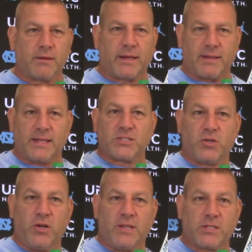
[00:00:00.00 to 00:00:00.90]
Like, that's
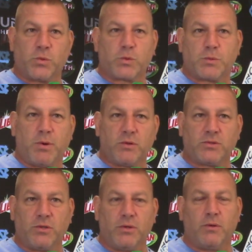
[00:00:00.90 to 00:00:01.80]
good. That's what we're supposed
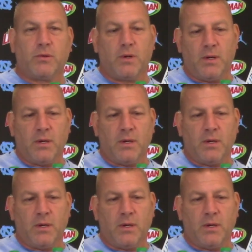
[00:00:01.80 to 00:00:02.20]
to do.